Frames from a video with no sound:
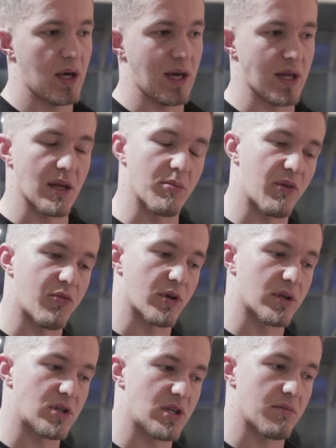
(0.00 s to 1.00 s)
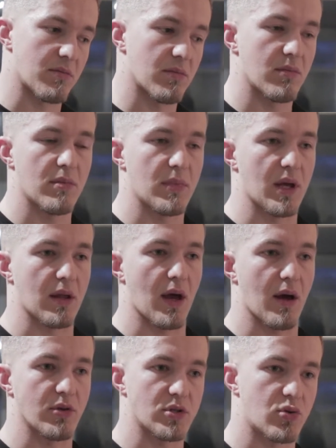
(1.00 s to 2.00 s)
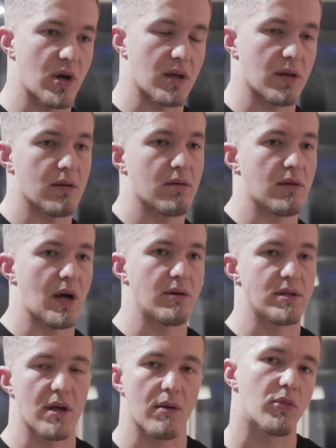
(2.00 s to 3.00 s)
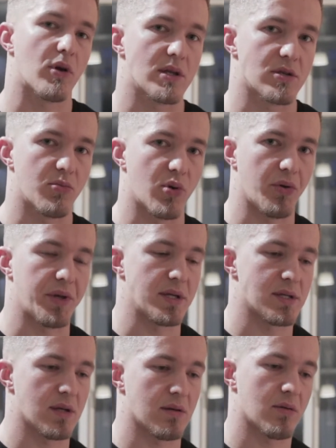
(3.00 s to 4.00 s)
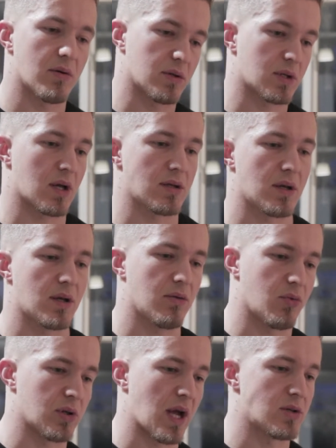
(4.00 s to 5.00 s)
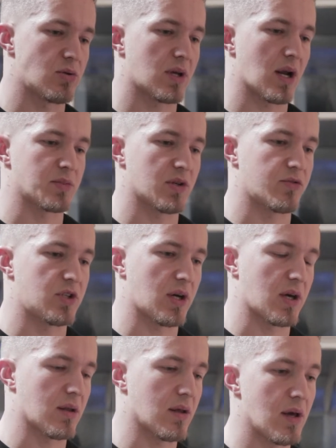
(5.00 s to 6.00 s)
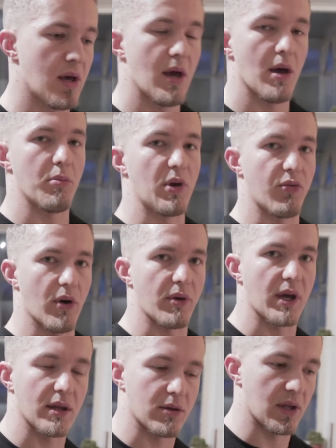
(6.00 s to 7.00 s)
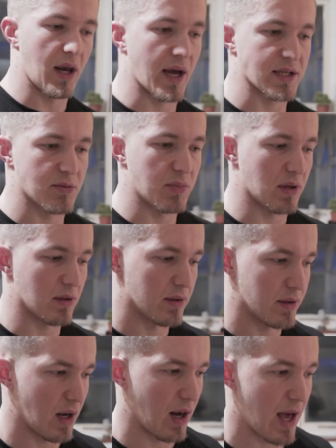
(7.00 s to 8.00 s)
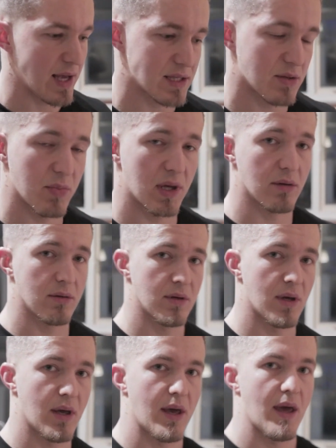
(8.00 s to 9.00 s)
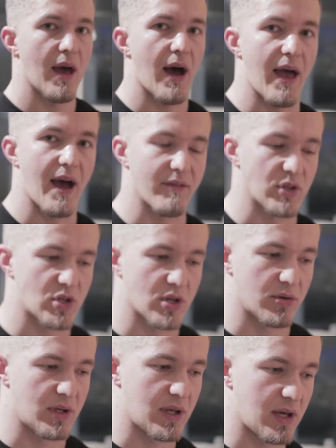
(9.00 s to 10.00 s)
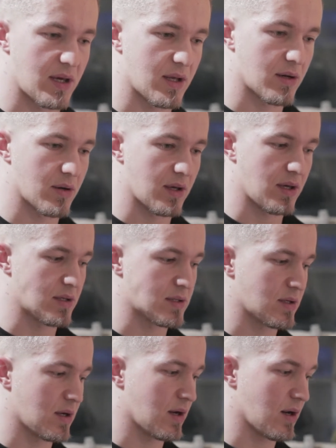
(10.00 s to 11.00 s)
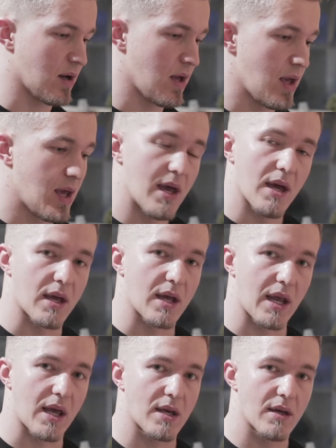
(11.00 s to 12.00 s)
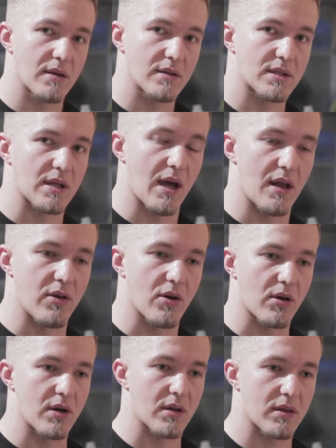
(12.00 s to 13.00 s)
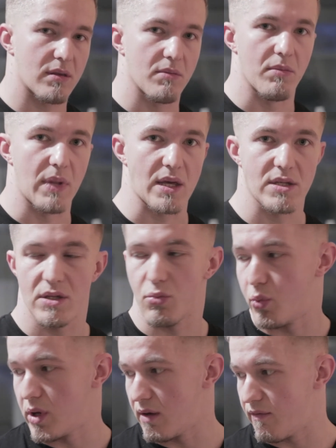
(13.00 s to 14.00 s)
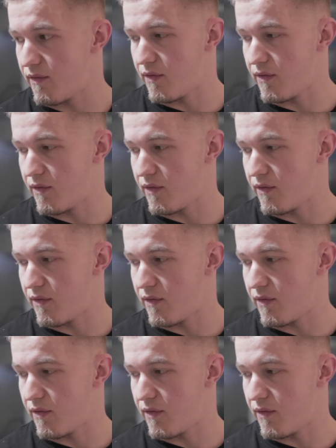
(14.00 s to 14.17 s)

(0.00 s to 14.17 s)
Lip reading: eating before the gym, then I was training. Now it's time to get some proteins in. 100 grams of chicken before we get to the last meal. The last meal, I haven't showed it here, is Greek style yogurt mixed with